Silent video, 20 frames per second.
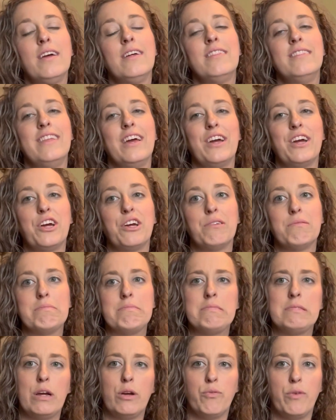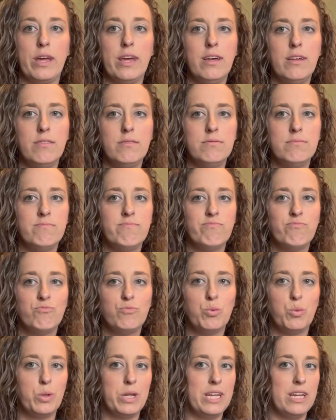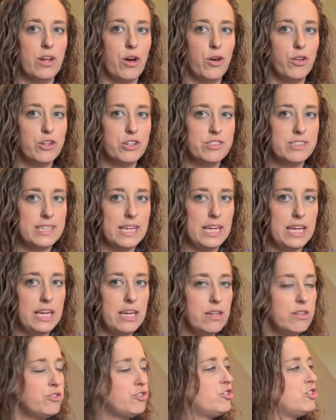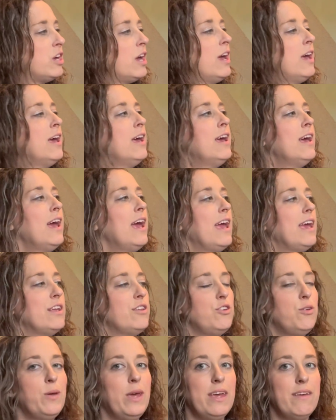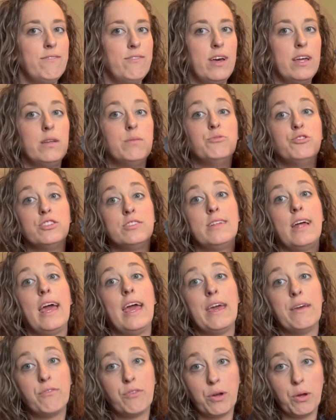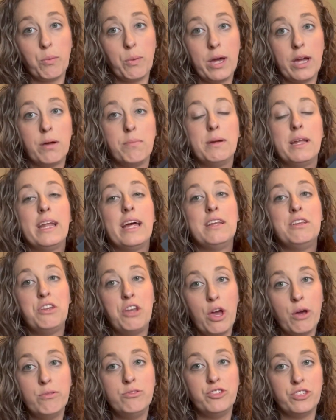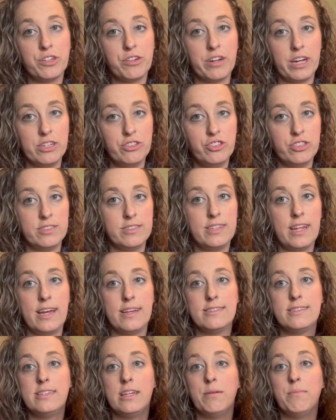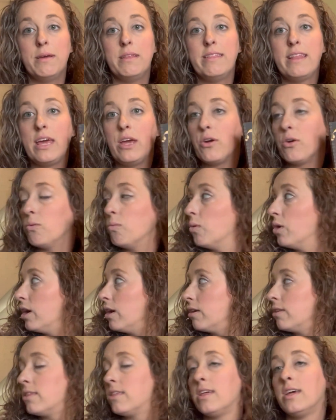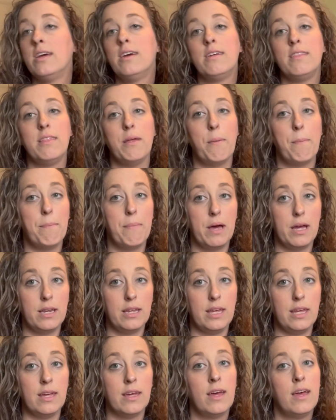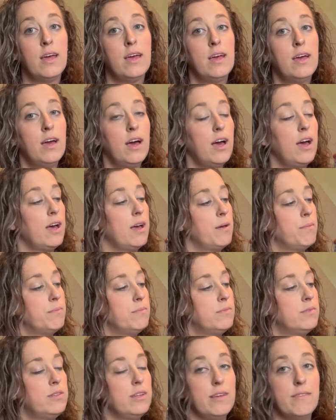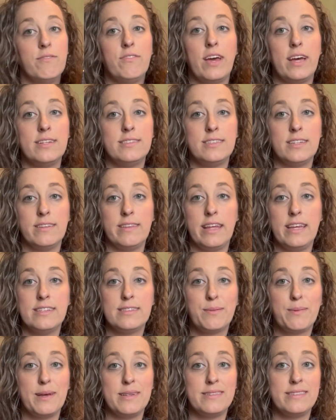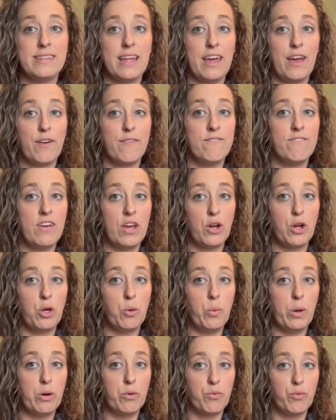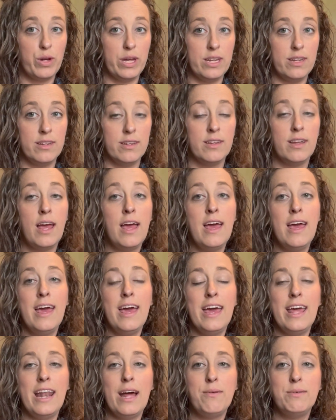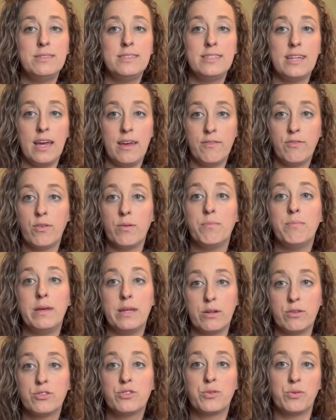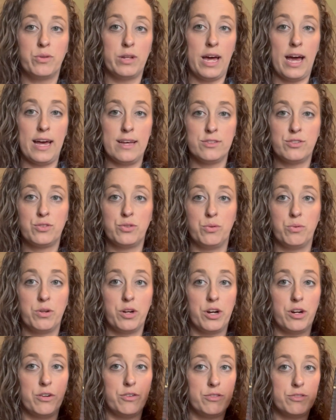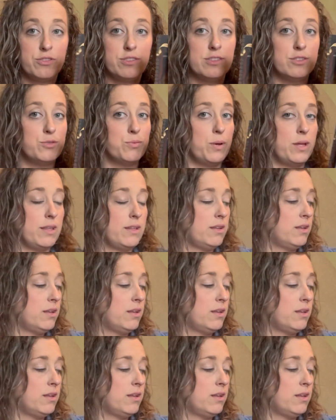They're around $20 each, and you can't find them just everywhere, but I know Generations has them, and they are worth the money to invest in these because they are very well written. And I would say from middle school to high school girls is what